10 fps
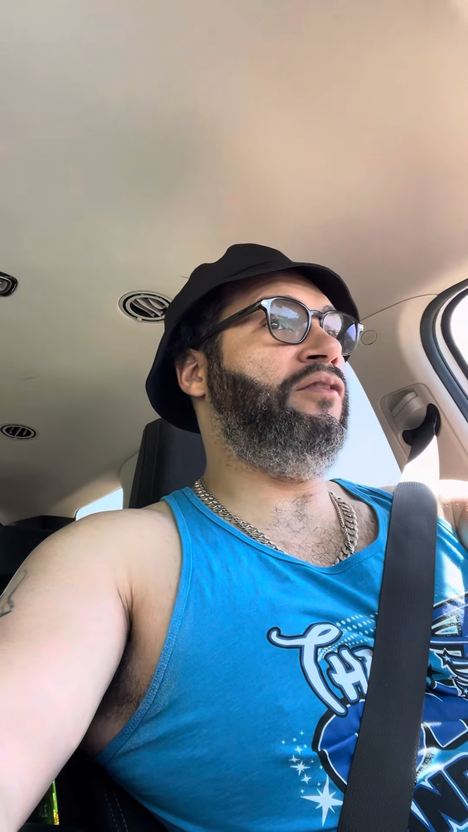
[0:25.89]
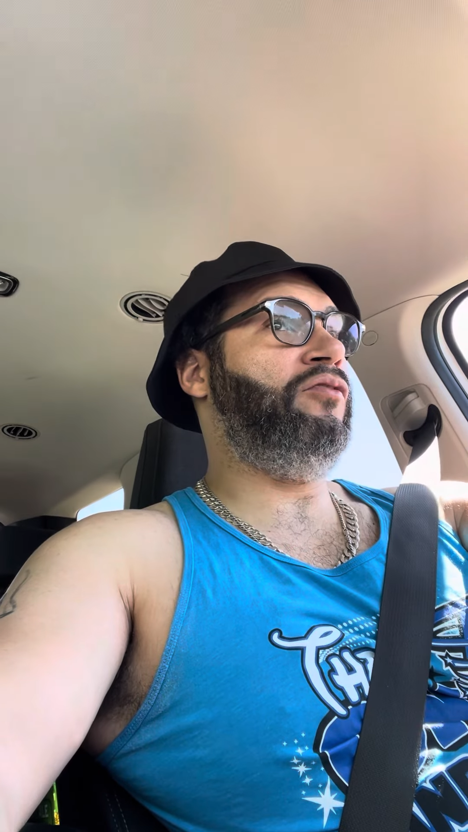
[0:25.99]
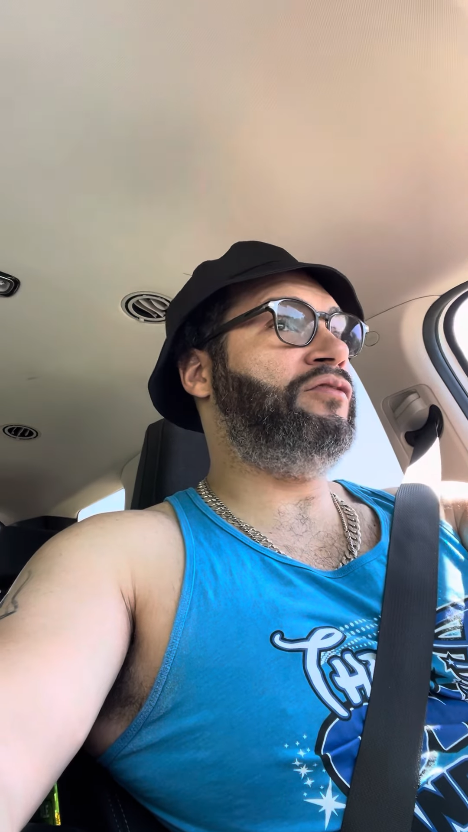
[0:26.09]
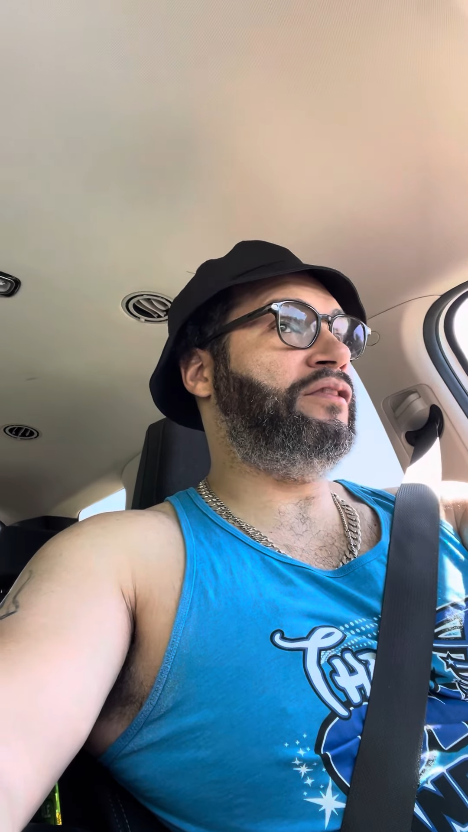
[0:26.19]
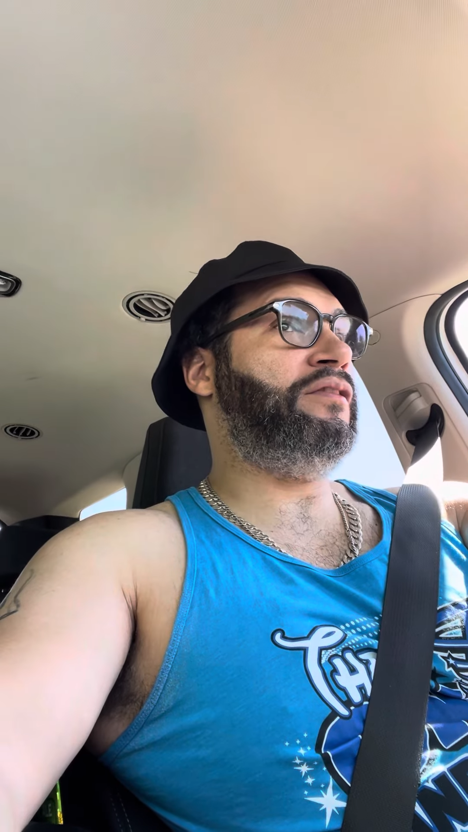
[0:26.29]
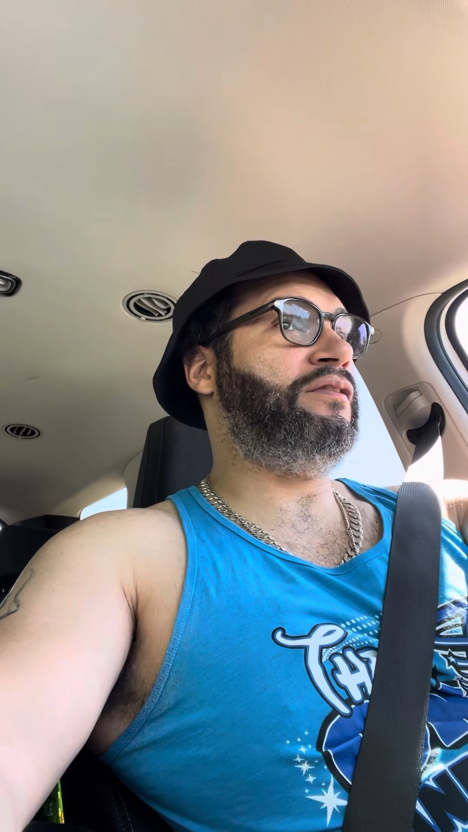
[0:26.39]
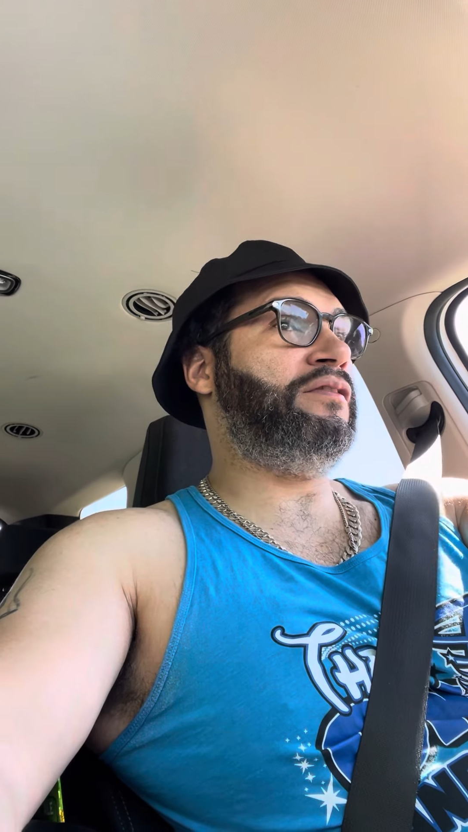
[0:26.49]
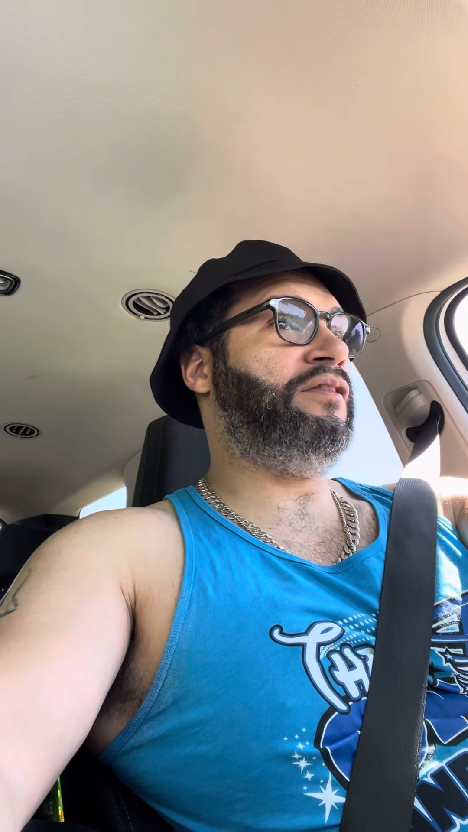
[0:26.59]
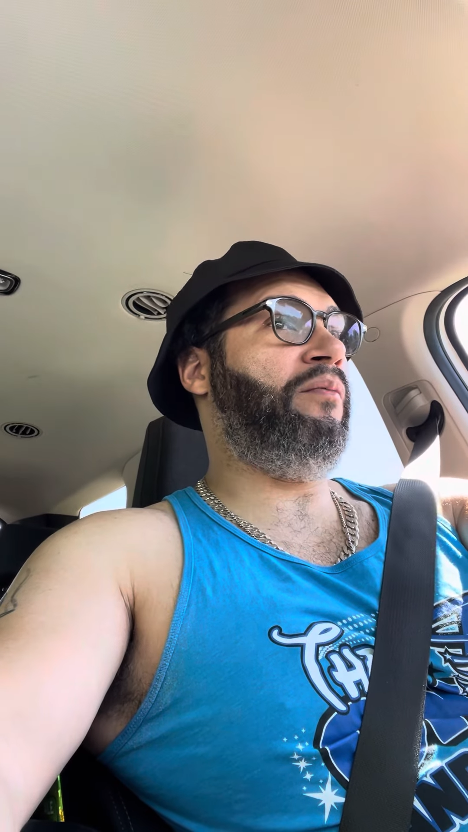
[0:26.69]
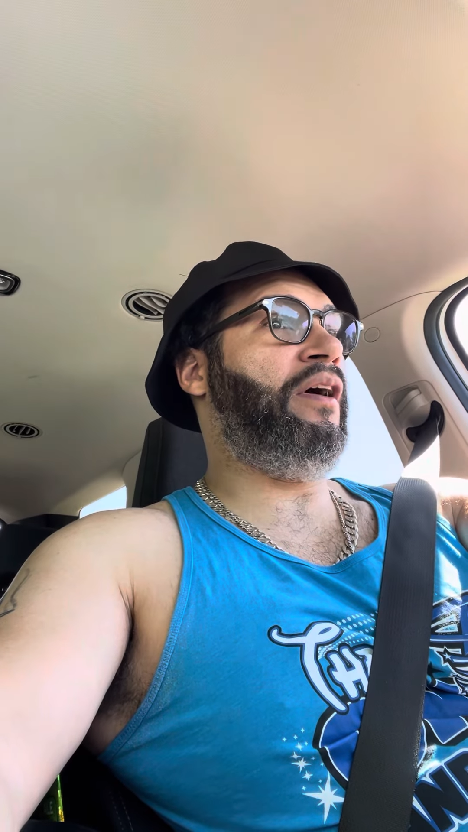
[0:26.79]
lose it to
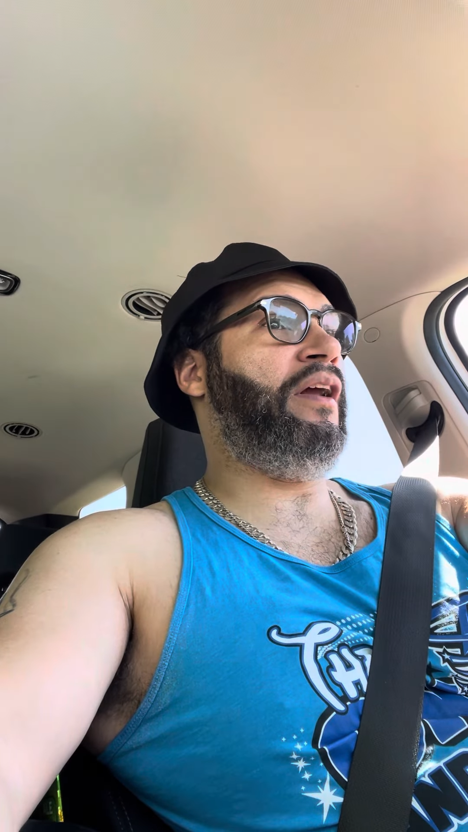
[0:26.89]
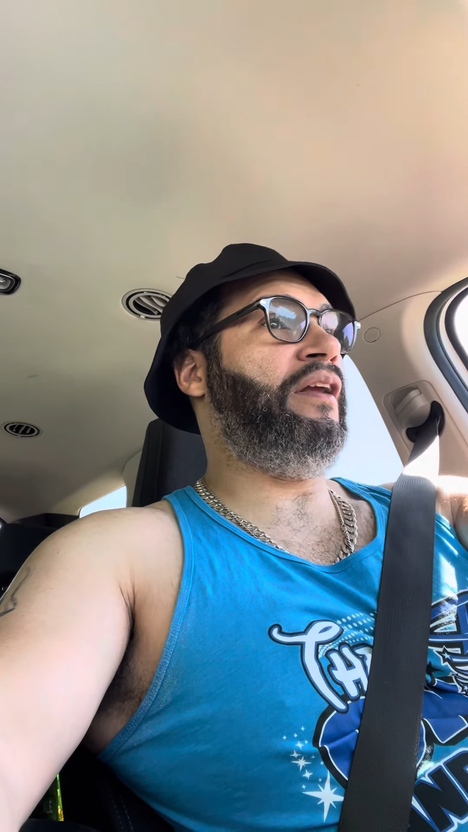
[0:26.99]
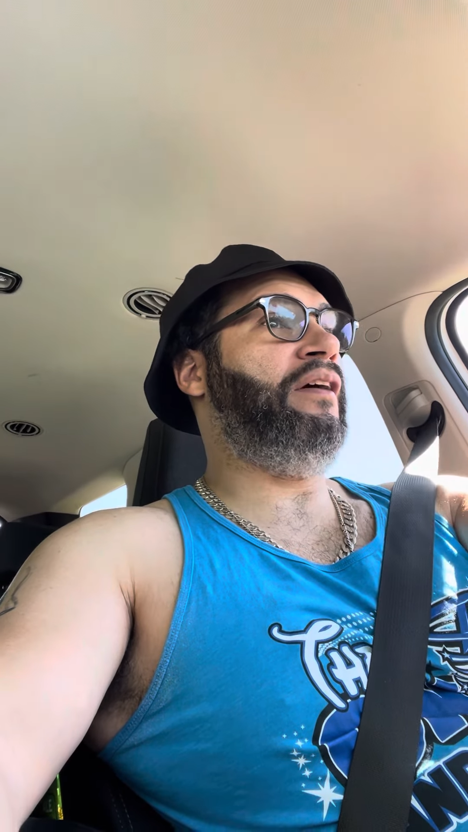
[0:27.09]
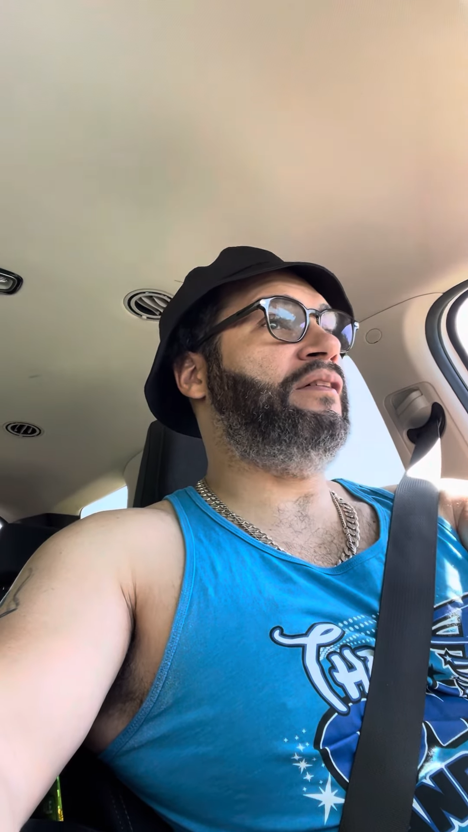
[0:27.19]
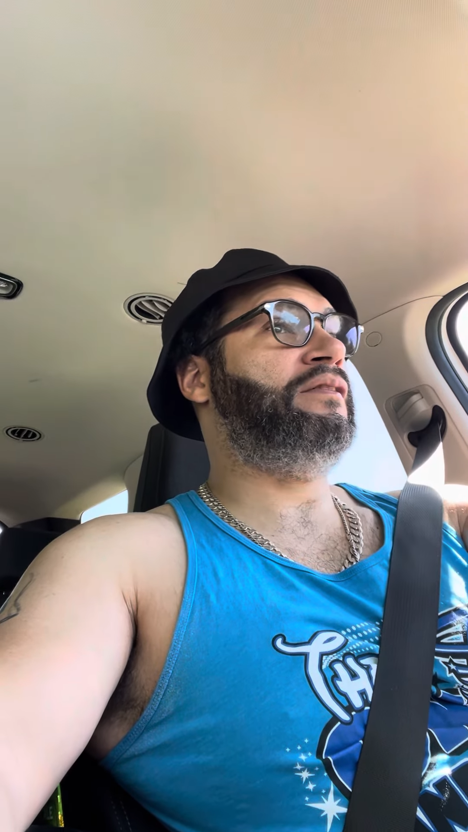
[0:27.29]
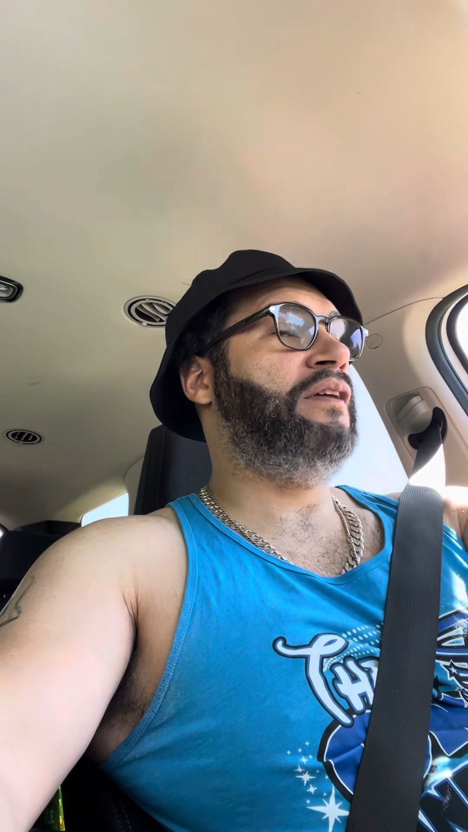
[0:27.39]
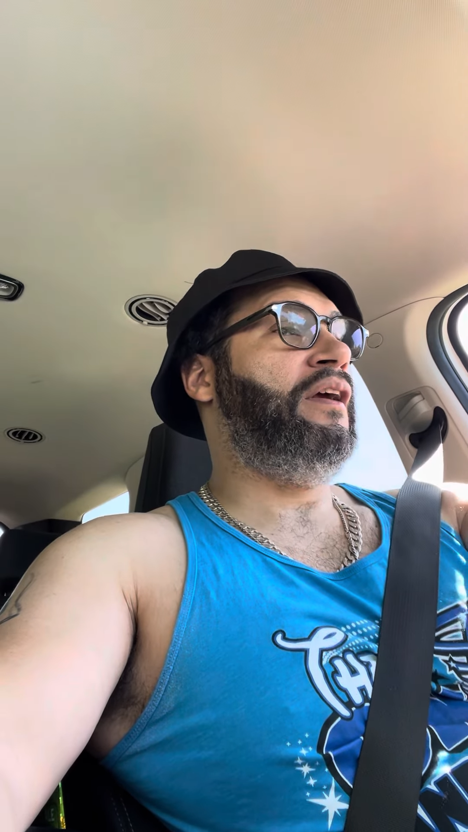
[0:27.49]
somebody else.